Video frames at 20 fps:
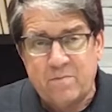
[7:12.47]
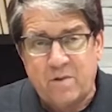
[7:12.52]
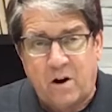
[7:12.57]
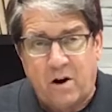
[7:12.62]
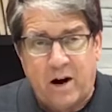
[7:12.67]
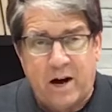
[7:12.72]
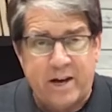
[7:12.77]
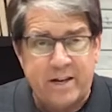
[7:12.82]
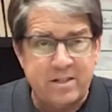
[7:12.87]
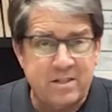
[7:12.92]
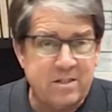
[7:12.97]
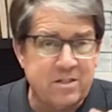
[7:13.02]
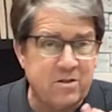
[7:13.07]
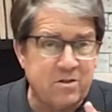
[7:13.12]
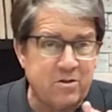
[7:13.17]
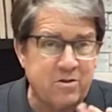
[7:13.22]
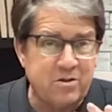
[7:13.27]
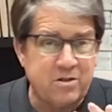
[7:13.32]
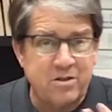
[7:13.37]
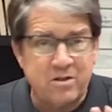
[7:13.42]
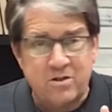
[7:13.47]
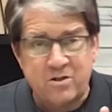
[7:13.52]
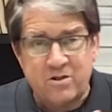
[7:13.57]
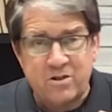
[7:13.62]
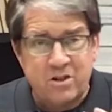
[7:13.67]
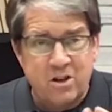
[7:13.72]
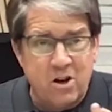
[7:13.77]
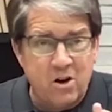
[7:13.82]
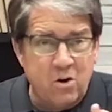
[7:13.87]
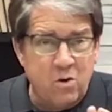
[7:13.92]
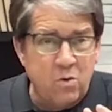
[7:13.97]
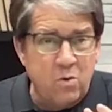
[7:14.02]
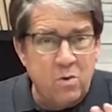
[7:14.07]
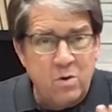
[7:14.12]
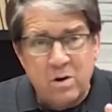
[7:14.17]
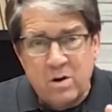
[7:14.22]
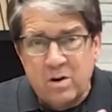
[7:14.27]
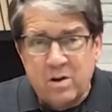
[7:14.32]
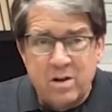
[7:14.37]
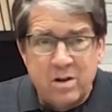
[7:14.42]
All right? So there's no,
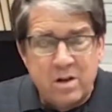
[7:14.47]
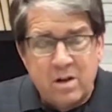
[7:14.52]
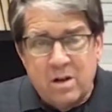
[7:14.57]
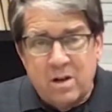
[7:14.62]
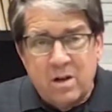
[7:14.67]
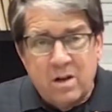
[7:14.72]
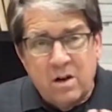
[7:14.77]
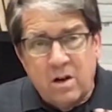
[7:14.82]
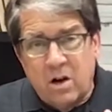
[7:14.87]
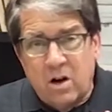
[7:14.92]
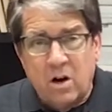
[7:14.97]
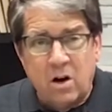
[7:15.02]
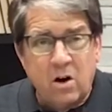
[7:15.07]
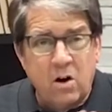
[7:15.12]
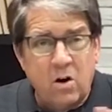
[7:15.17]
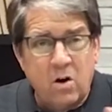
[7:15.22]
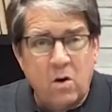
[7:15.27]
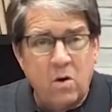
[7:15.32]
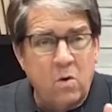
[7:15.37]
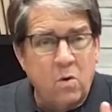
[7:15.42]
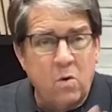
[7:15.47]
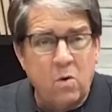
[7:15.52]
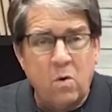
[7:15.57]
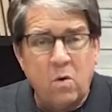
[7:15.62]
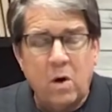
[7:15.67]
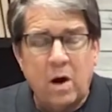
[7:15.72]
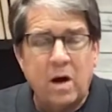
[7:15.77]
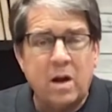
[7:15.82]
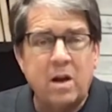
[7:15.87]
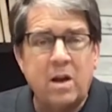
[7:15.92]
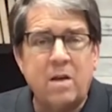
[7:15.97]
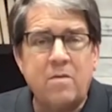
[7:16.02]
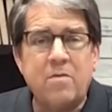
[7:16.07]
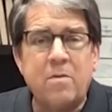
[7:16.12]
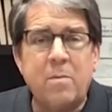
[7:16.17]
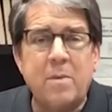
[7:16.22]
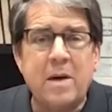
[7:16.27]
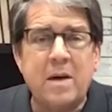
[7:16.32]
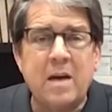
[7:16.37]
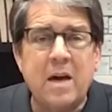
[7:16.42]
I love
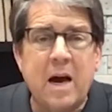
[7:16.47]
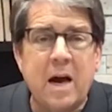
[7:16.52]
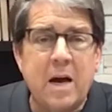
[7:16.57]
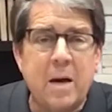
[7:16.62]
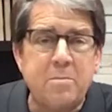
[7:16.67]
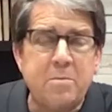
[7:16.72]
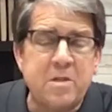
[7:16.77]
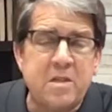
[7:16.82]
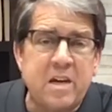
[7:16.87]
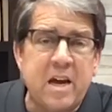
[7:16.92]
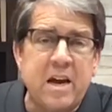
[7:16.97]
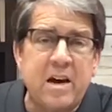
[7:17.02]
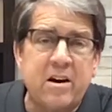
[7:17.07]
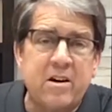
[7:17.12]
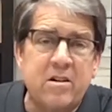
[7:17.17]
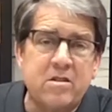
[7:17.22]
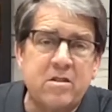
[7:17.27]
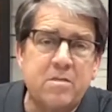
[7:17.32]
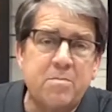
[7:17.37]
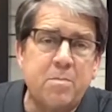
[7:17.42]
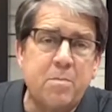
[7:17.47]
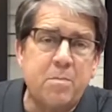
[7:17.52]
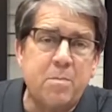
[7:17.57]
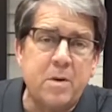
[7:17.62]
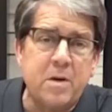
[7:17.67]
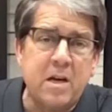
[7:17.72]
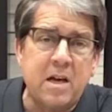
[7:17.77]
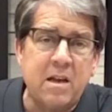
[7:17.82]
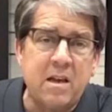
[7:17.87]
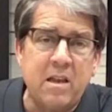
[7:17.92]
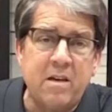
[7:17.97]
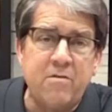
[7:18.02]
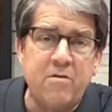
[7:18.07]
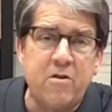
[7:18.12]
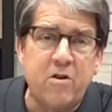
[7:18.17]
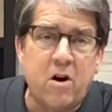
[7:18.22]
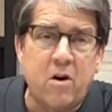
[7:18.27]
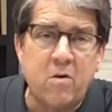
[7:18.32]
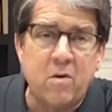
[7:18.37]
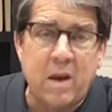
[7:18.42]
the big guy upstairs, but you live
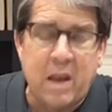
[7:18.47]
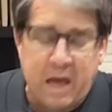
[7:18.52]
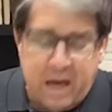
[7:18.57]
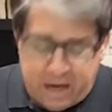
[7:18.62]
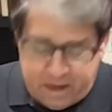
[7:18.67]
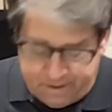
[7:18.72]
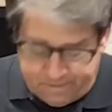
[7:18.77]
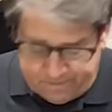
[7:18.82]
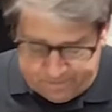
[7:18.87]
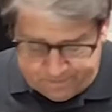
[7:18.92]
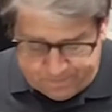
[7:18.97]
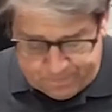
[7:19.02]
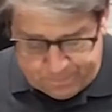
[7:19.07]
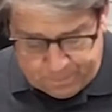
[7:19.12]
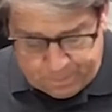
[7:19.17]
your own life.